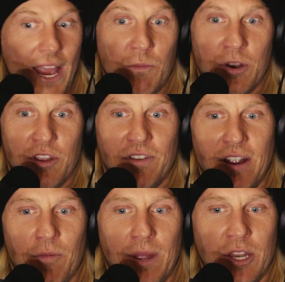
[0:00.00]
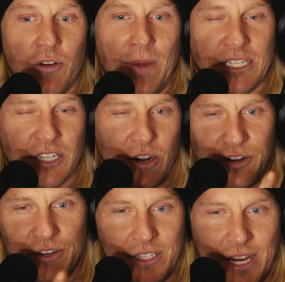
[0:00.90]
Well, and when you've never been to New Mexico and
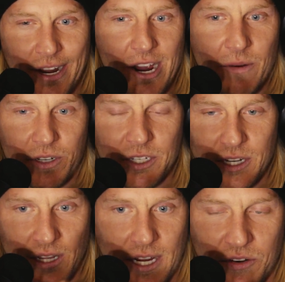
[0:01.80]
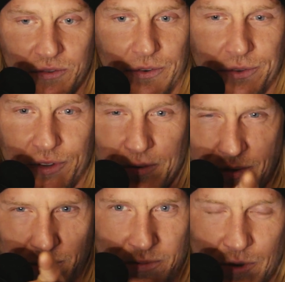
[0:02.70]
you're just like, all right, we're just gonna like cruise
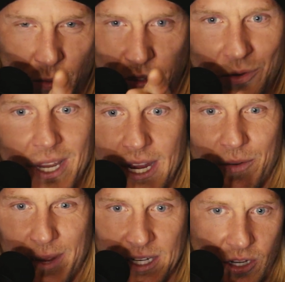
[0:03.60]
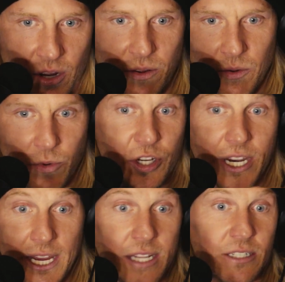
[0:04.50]
through. We'll do a day in New Mexico, and then we're
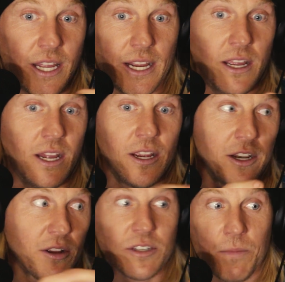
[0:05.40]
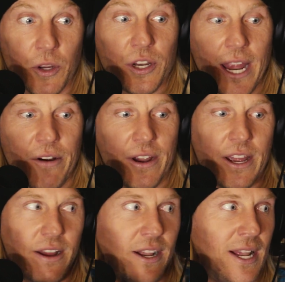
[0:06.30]
trying to get to like some good
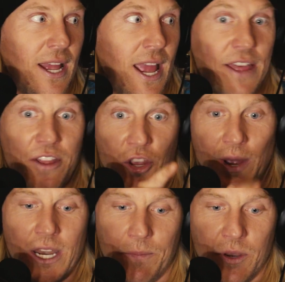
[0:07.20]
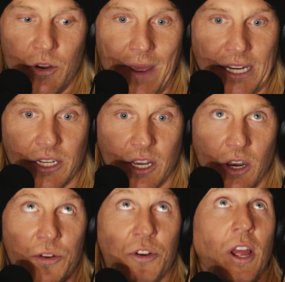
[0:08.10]
area, and then you end up in New
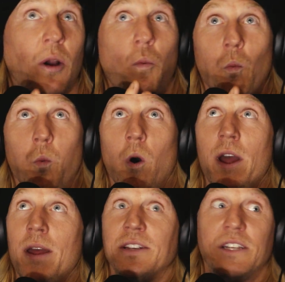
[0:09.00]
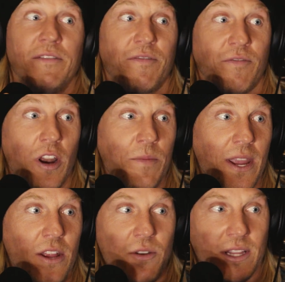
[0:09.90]
Mexico, and you're like, what is in front of
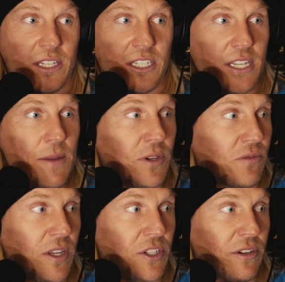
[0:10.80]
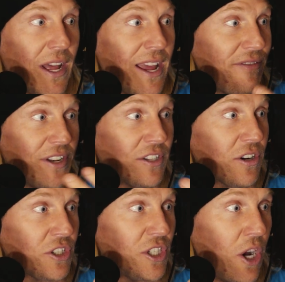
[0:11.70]
me? And you get the steepest runs of your life, and it
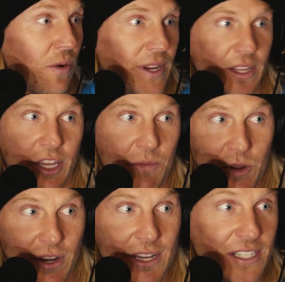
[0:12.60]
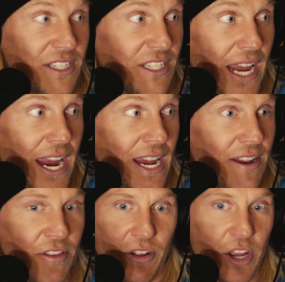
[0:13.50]
starts snowing, and the community's insane,
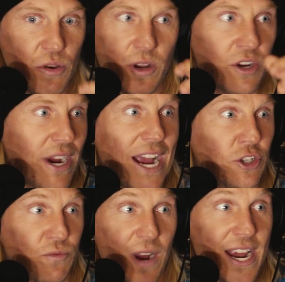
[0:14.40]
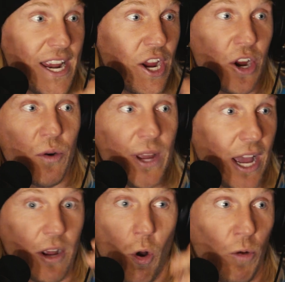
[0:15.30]
and they're like, you can crash right here, and we
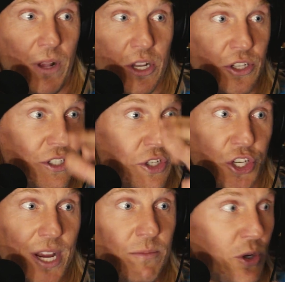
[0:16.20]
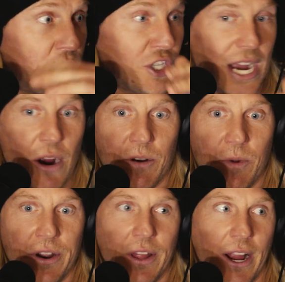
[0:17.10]
got cold plunges and gyms. You can shower
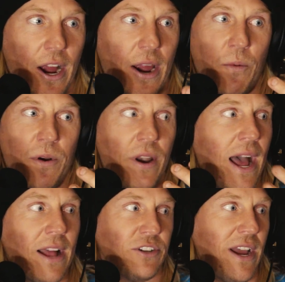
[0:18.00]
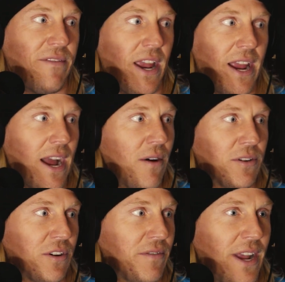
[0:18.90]
tomorrow. You're like, all right, we're not driving 8
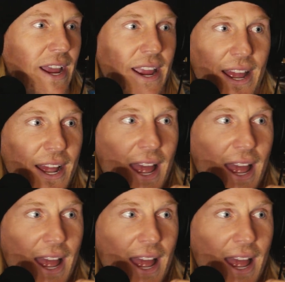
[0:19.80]
hours overnight.